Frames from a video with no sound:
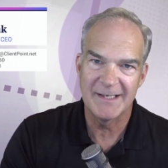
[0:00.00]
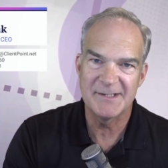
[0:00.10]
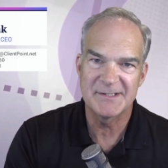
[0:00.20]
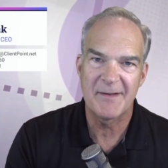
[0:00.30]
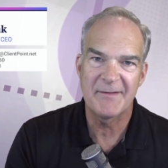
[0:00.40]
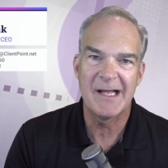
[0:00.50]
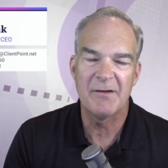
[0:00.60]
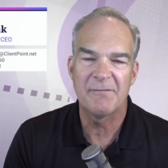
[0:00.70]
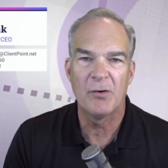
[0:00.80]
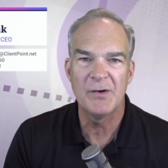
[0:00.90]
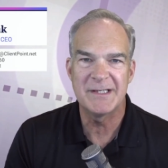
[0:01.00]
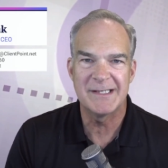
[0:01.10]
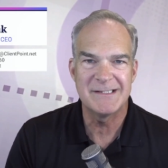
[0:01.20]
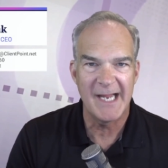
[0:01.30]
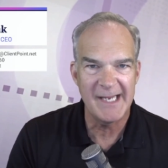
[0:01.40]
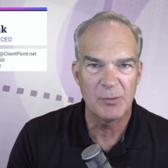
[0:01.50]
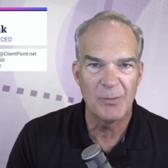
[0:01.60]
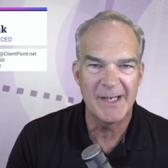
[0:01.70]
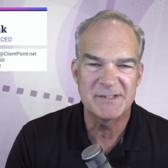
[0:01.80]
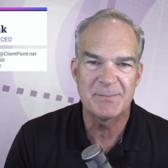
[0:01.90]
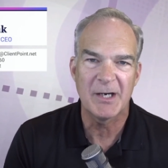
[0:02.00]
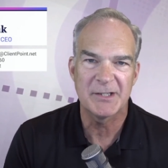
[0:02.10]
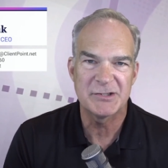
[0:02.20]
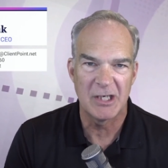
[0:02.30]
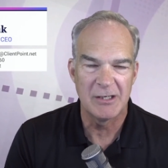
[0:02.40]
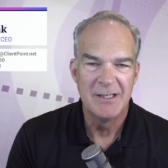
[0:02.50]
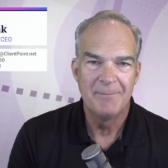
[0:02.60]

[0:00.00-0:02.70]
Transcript: get into Southern California and take away his market share,